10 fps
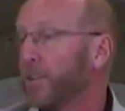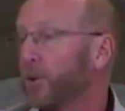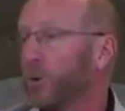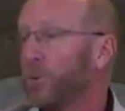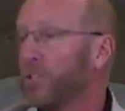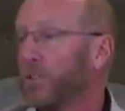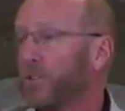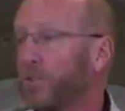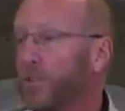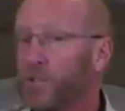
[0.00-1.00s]
Lord
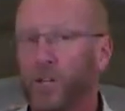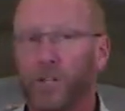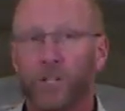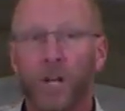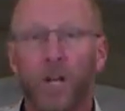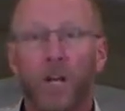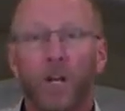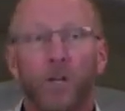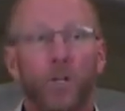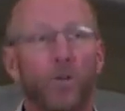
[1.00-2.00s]
returns for the church.
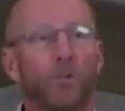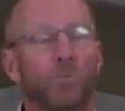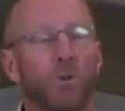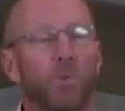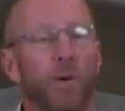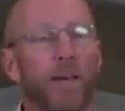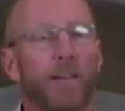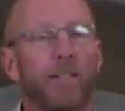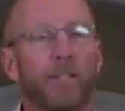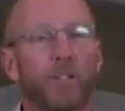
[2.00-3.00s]
You, you, make
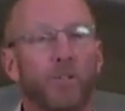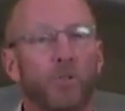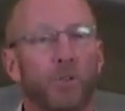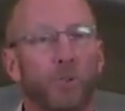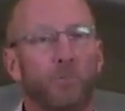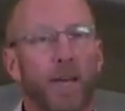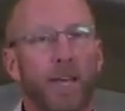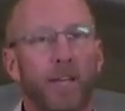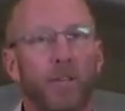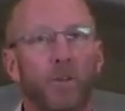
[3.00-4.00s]
it, you, you
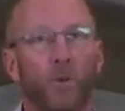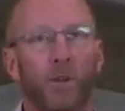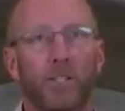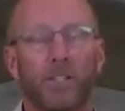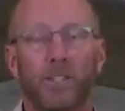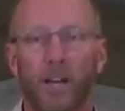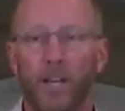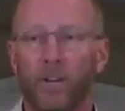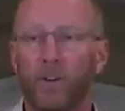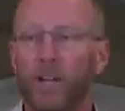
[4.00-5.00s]
make it your
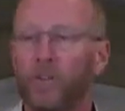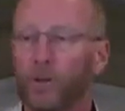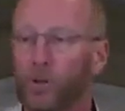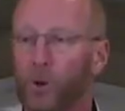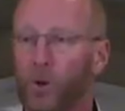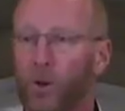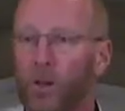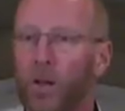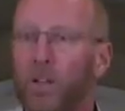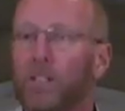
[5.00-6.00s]
desire and your
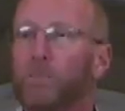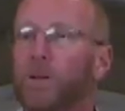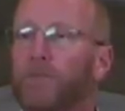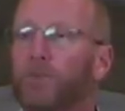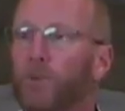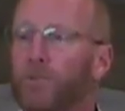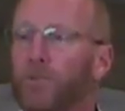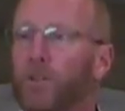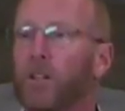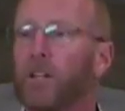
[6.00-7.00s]
goal to be
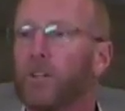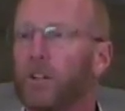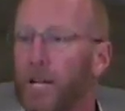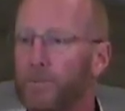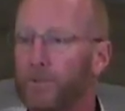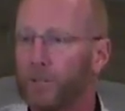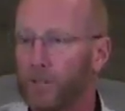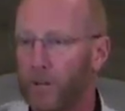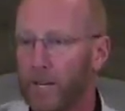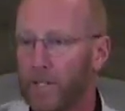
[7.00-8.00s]
fruitful in your labor for
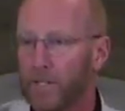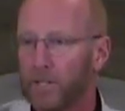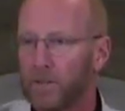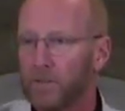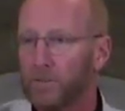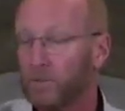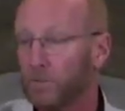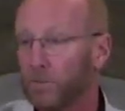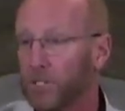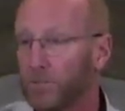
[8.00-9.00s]
Christ. Well,
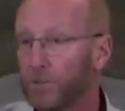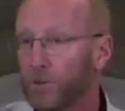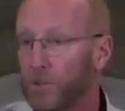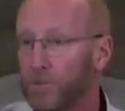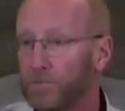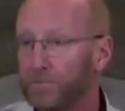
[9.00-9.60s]
what's fruit?